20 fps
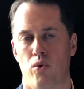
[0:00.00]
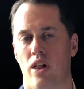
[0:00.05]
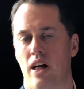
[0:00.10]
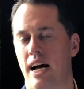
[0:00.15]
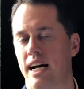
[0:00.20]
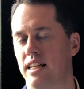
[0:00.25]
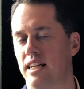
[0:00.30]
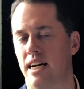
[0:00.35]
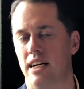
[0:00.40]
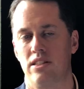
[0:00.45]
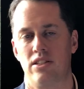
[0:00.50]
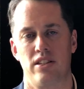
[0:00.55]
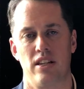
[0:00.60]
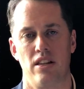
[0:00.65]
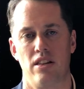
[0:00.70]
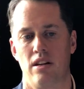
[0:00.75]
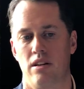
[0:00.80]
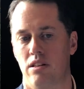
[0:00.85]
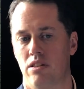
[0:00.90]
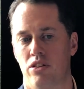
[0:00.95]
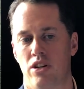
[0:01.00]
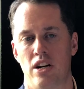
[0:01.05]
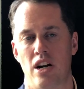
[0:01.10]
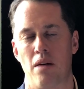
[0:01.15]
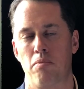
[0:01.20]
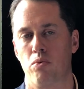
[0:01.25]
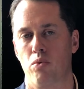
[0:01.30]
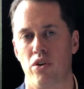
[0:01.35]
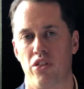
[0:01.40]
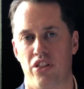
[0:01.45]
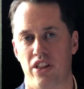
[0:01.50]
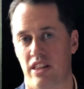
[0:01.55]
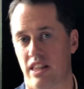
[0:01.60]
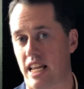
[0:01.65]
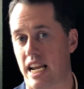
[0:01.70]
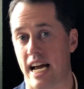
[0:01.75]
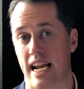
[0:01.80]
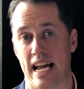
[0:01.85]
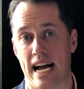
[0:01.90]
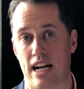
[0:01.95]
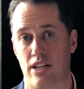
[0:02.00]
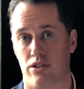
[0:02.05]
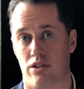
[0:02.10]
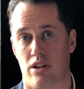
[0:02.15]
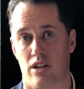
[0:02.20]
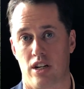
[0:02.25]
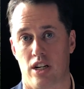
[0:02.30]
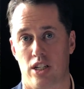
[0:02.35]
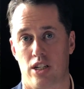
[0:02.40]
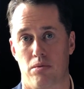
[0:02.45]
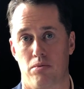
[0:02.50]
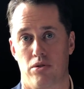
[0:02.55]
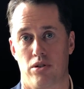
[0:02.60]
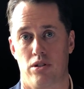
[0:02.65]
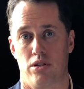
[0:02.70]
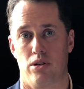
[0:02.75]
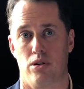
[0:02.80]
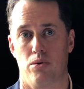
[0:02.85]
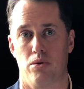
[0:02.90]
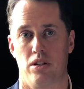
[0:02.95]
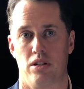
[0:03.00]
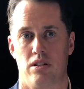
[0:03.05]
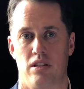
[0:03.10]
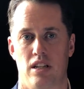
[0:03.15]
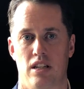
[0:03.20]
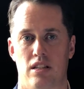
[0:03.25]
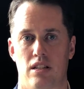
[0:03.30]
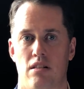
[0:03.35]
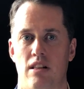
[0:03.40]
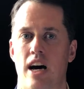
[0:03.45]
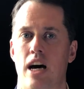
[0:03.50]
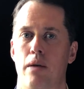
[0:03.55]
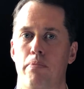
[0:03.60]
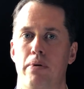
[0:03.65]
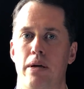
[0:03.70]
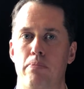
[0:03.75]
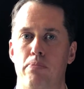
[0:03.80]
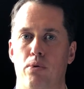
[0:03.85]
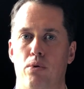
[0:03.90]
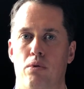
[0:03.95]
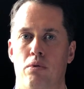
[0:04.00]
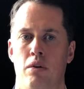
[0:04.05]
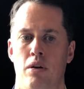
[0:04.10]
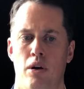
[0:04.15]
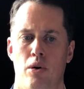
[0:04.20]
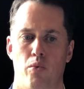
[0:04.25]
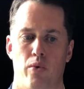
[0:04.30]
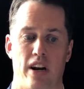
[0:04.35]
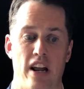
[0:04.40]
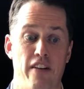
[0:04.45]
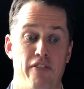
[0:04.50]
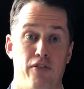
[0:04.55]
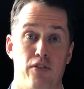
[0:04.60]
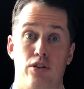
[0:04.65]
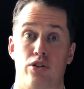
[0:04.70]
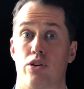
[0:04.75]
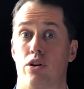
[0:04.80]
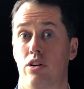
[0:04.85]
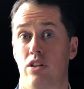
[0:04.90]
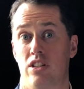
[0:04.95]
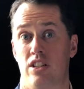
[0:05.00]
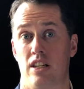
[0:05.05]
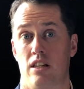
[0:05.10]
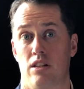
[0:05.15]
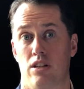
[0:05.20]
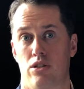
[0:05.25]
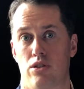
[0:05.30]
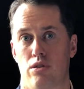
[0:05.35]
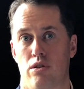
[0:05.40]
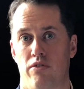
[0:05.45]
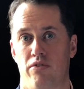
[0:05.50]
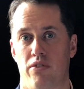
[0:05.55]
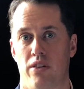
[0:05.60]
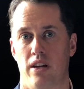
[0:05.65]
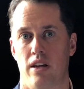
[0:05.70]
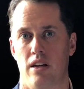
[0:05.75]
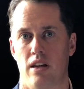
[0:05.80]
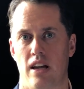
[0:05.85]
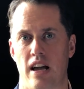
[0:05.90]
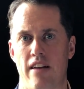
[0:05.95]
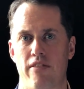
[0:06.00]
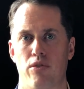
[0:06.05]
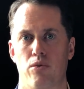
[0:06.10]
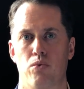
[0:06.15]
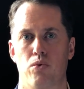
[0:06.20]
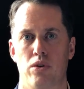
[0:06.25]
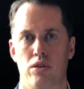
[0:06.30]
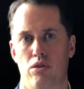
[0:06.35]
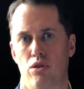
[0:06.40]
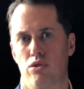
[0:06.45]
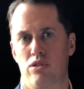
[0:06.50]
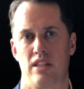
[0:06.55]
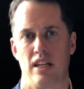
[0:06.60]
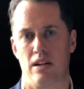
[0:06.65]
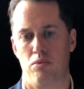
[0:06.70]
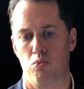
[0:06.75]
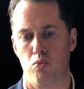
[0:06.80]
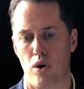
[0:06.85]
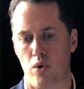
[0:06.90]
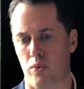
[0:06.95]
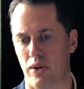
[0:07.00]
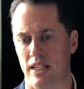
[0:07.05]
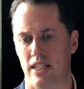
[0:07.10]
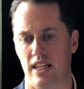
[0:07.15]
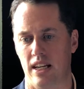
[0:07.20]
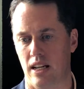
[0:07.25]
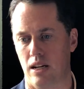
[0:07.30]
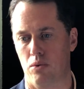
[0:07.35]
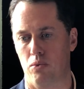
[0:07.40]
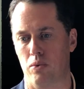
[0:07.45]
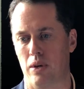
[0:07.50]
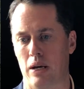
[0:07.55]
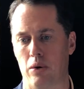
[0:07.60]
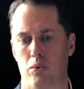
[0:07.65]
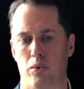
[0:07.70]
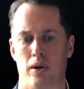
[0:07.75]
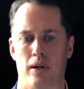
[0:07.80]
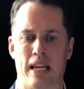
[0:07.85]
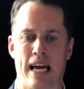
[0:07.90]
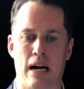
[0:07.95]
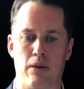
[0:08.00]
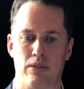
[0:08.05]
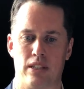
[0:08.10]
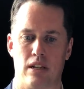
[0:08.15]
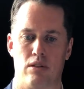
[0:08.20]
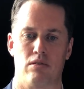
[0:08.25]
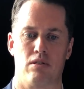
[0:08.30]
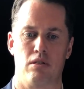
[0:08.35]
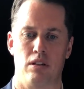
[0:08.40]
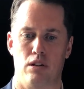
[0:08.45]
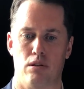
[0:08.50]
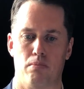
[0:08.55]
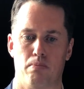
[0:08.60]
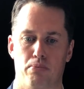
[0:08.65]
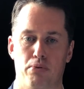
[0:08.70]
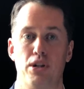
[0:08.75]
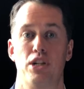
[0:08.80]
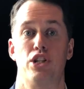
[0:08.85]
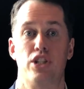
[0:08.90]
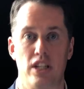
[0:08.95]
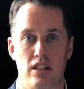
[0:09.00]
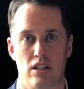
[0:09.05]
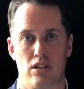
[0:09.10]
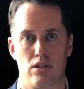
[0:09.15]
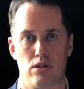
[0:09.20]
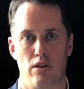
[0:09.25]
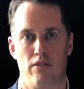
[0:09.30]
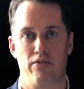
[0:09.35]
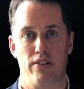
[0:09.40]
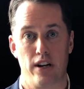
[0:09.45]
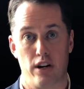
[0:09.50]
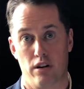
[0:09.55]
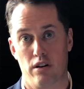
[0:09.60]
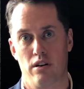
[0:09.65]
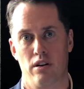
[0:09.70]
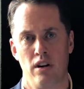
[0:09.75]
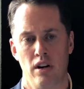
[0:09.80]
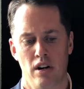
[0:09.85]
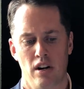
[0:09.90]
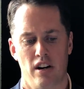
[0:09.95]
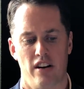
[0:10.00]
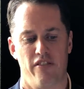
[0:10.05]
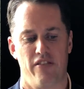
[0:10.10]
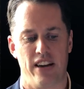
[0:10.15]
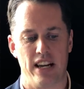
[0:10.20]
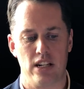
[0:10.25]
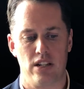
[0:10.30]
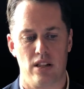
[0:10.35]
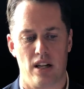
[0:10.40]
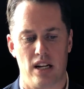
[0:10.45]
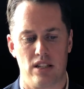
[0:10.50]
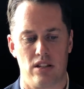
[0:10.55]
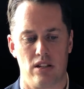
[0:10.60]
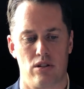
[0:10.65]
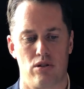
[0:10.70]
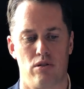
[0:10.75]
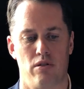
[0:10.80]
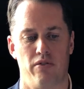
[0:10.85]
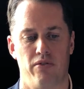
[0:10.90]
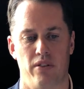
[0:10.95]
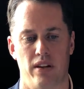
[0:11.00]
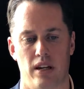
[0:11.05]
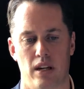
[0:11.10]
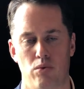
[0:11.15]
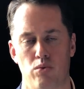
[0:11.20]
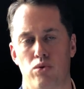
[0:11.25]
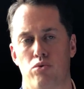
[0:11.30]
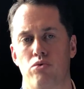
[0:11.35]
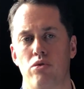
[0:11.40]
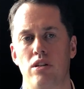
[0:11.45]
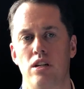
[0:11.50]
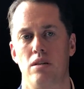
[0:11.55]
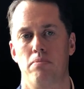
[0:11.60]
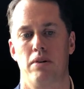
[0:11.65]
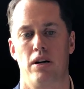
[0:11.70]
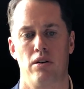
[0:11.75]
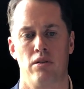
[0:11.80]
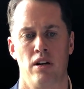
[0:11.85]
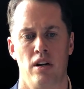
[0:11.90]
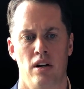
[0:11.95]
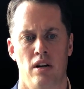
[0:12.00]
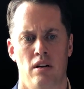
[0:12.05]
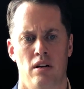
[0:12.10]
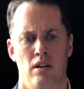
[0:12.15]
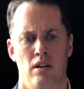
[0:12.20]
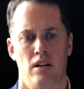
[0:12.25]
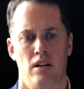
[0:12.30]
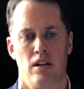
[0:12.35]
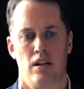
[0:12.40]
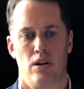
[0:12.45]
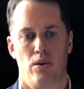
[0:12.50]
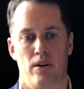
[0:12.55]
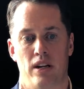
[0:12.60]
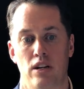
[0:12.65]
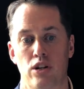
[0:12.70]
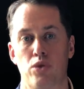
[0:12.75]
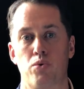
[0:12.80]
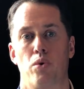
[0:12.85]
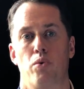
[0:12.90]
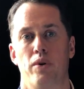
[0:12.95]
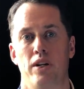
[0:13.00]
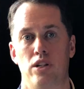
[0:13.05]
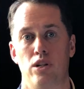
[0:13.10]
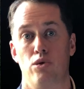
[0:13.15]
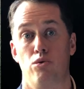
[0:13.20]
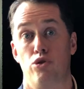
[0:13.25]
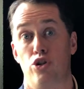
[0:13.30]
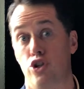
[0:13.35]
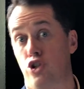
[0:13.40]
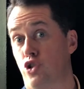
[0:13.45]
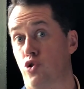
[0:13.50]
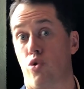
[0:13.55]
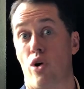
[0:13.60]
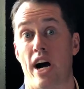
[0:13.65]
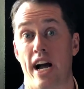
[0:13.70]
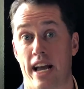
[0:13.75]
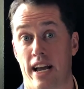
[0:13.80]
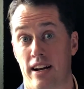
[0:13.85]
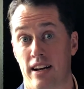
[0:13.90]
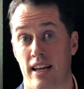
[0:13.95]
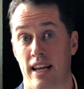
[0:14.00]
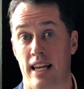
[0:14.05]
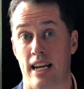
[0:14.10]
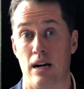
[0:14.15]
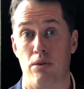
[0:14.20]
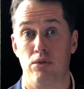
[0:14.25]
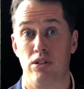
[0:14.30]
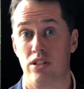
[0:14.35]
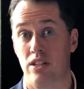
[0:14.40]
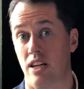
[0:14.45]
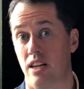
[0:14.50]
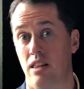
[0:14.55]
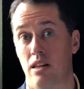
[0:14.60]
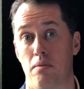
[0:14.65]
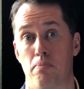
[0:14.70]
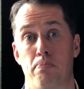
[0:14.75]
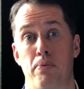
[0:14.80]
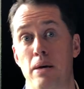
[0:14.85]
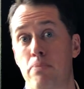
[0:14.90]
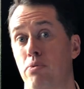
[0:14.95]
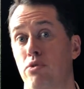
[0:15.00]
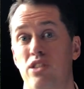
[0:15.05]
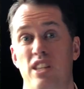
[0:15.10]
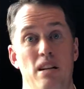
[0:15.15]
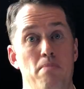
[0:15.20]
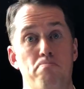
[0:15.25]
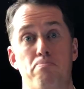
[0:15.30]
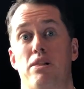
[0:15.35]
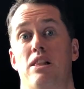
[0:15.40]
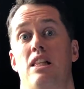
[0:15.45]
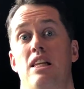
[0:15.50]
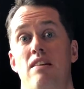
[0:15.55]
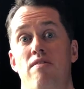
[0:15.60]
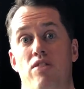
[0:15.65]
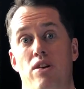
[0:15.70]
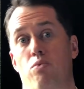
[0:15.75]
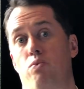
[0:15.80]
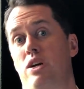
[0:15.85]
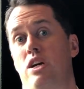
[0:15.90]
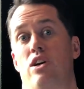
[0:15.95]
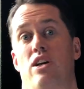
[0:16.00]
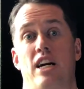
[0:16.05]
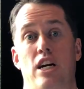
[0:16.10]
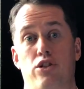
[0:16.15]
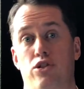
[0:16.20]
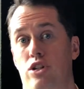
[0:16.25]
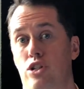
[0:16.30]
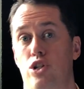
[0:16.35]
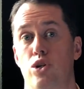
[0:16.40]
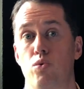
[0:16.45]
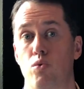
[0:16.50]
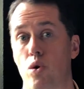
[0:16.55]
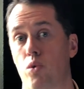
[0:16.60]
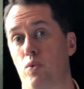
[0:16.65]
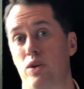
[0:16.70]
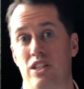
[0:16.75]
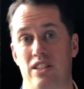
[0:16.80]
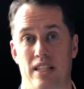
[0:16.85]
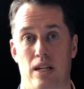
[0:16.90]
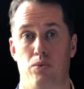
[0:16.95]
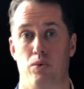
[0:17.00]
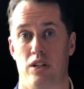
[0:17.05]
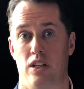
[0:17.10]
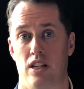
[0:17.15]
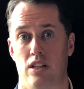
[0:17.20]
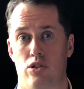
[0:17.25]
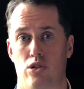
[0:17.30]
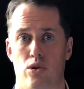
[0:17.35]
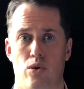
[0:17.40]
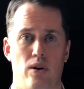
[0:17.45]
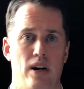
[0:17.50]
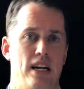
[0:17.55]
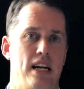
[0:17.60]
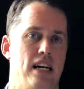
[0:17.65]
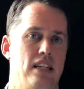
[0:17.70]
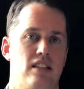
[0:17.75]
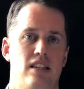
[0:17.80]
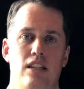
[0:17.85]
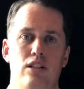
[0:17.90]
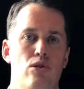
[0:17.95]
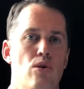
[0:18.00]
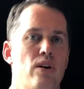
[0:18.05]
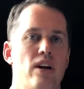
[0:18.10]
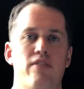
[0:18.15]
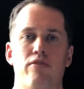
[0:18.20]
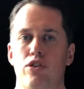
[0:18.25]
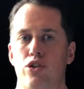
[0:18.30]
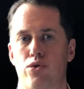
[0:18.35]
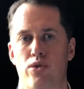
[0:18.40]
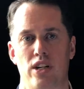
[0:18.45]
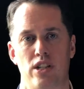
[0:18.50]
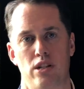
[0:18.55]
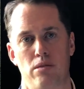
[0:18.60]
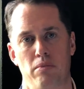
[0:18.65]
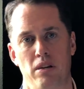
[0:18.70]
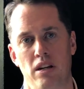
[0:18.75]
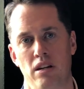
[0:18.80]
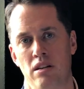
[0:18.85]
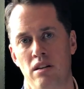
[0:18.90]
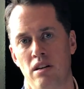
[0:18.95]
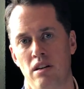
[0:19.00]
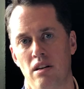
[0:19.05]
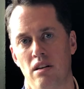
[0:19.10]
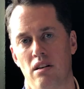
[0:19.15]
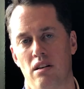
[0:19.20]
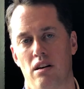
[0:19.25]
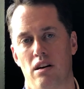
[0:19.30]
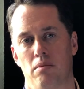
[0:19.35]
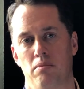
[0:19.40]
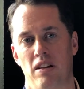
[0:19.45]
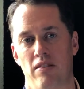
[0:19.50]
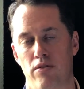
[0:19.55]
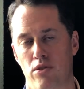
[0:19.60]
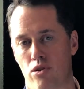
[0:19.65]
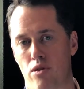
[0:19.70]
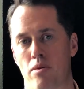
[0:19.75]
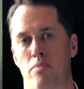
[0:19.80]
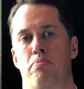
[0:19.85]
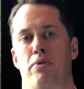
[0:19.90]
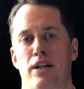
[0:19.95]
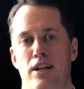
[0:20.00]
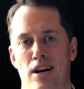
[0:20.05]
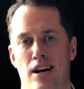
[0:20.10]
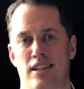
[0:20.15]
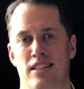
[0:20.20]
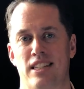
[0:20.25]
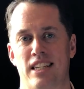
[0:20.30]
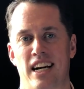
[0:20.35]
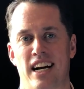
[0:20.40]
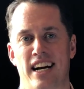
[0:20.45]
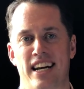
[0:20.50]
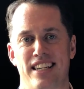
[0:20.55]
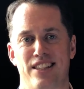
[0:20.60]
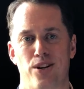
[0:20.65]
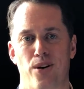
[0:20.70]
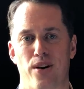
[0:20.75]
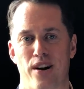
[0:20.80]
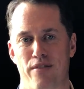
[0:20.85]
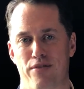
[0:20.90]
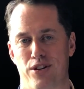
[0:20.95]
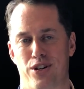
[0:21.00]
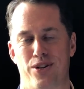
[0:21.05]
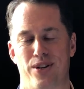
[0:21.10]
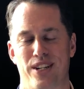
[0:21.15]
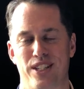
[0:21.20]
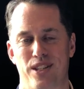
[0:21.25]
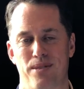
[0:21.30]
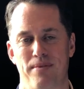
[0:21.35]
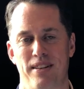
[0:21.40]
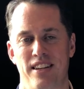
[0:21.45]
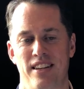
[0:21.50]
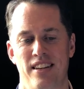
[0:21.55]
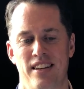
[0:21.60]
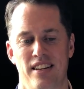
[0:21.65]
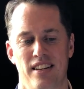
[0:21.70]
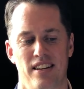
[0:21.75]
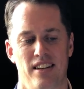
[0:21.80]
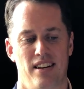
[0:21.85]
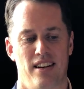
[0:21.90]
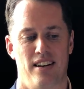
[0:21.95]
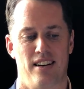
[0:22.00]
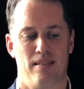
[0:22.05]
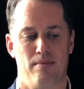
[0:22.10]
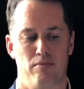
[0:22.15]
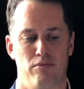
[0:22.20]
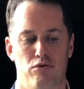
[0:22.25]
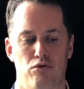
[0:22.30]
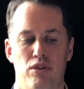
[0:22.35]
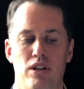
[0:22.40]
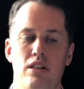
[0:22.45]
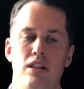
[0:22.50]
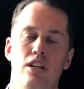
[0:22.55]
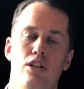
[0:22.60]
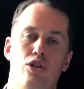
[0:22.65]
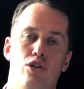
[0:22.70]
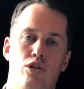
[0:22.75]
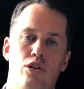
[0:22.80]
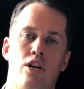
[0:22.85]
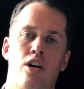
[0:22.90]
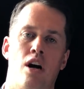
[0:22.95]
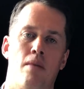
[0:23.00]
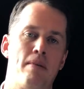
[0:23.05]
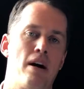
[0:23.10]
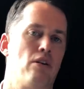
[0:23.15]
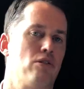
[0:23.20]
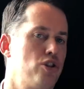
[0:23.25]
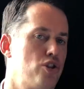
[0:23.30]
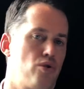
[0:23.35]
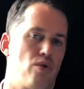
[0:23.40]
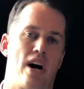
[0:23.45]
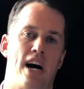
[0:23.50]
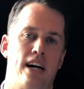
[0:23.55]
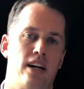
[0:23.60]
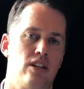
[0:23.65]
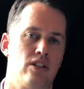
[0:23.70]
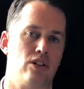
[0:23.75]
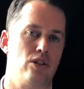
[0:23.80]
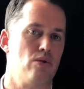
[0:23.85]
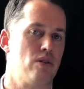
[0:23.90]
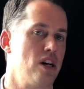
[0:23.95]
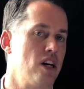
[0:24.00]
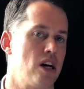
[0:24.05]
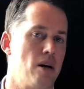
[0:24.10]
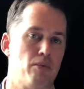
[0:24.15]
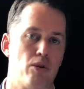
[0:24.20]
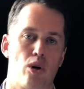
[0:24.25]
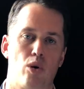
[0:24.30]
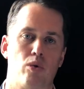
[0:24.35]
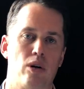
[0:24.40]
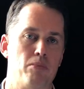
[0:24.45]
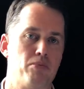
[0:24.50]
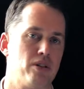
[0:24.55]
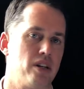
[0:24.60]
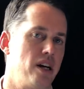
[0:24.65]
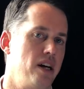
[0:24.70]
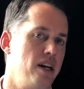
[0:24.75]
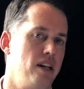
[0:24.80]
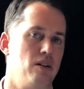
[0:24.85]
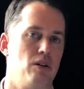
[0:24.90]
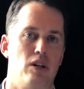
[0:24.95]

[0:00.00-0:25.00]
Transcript: Well, I, would say that the number one thing that I'd ask our customers to do is, is a lot of people, when I first started selling Snowflake, everyone looked at what we did. And, and when I was out you know, preaching the Snowflake or evangelizing Snowflake, it was really about you know, here's what we do, just try it. And I would say that people didn't believe that we could actually do what we said we did. So I, would say don't ever trust me, um, even though I'm a pretty honest guy, don't ever trust me um, really come out and try us. You can come to our website.